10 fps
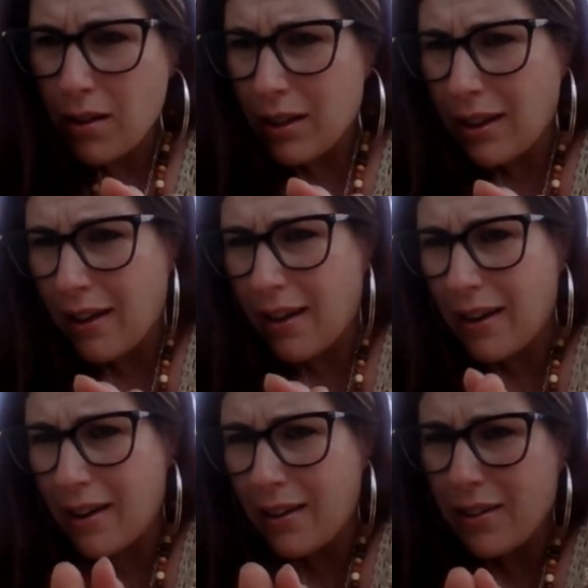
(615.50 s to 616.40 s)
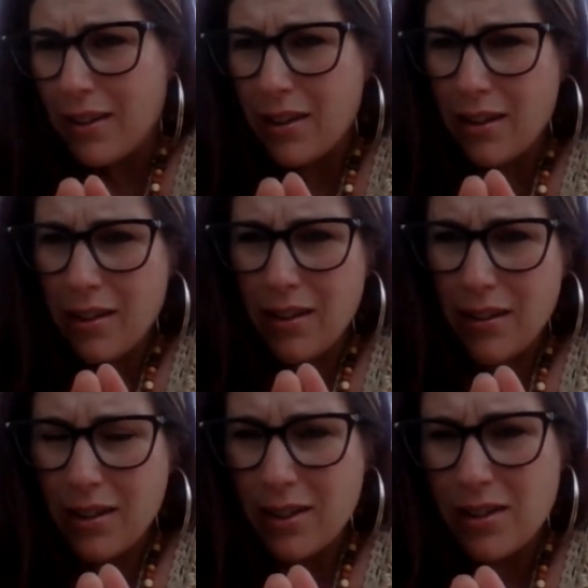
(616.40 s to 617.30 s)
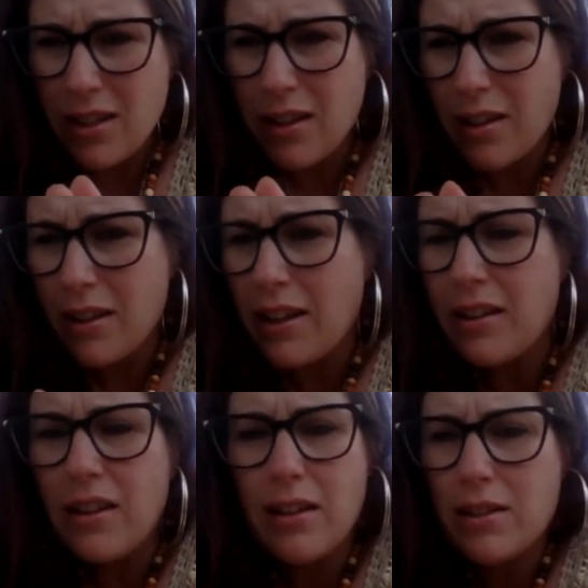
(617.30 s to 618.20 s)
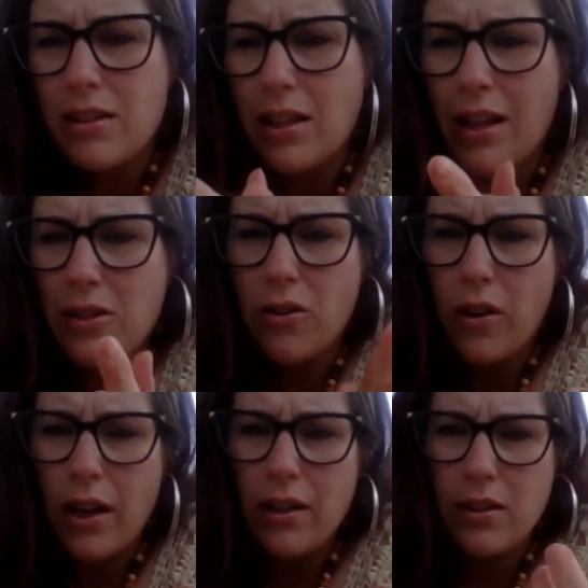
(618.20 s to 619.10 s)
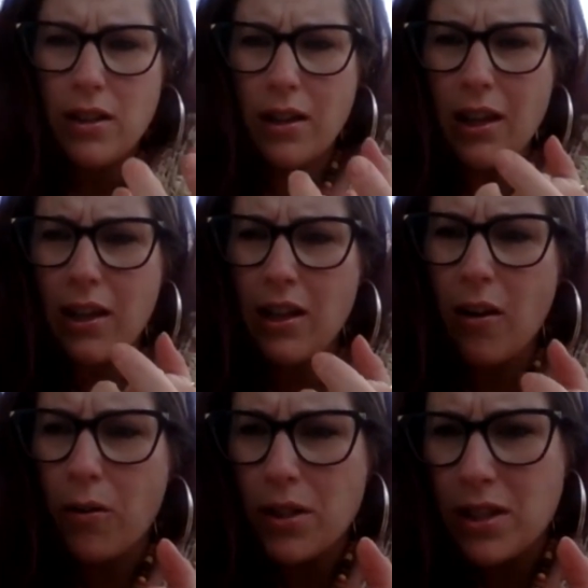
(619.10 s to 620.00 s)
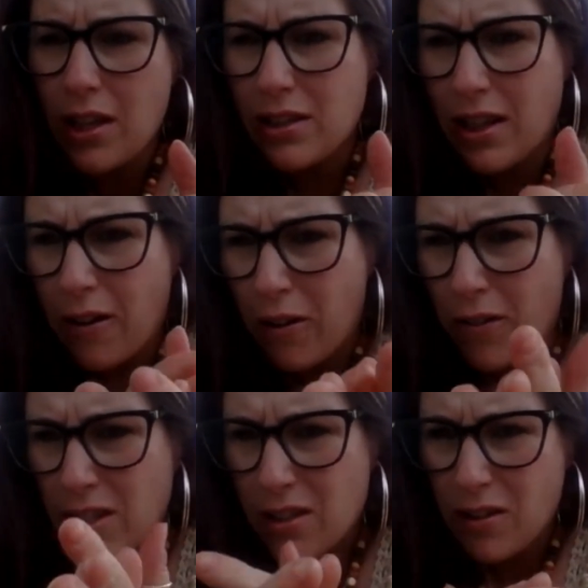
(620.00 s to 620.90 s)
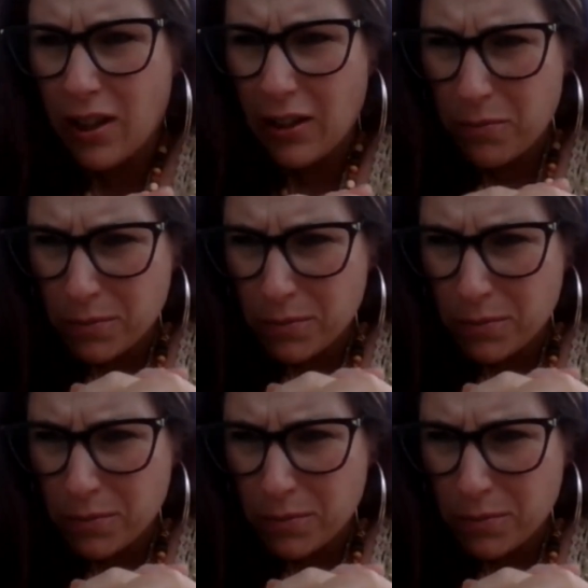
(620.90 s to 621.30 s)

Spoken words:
yeah, then that's great. Yeah, he always takes care of us, don't he?